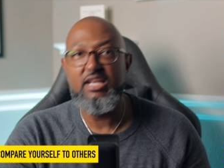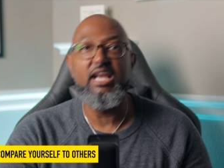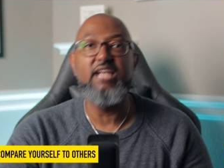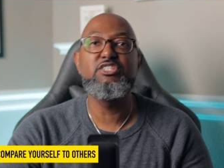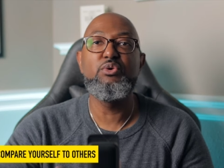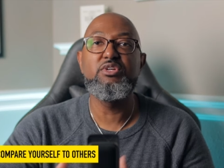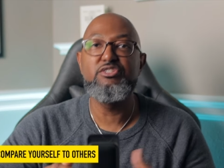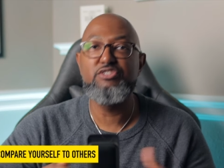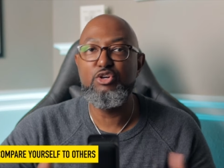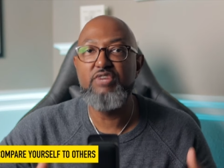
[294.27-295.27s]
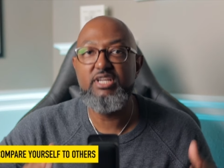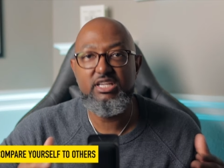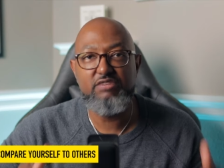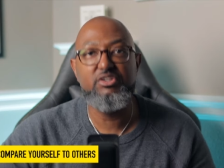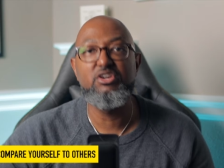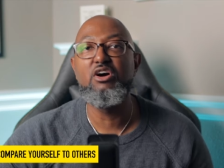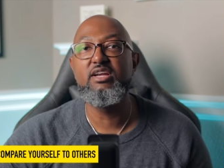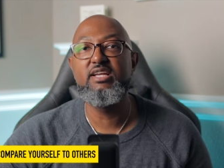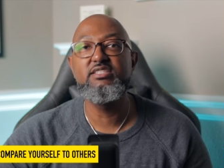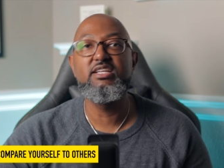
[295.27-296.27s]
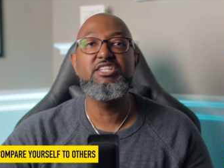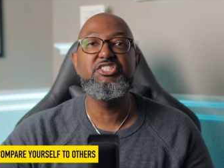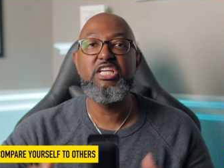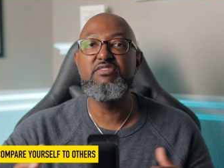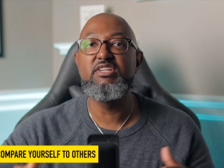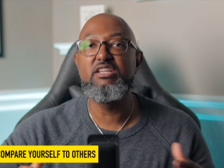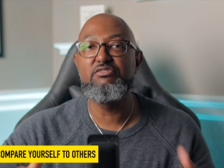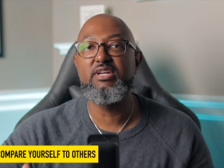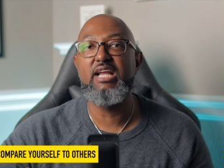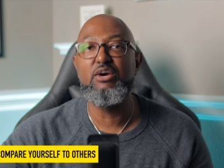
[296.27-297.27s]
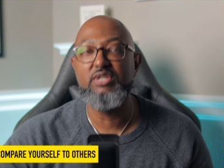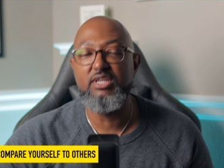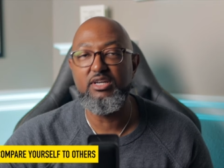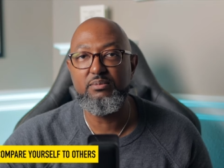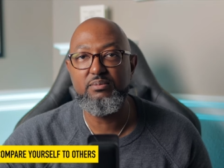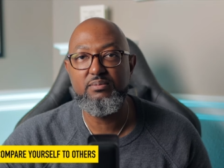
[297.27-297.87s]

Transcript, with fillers: and it's going to serve a different audience and achieve a different outcome.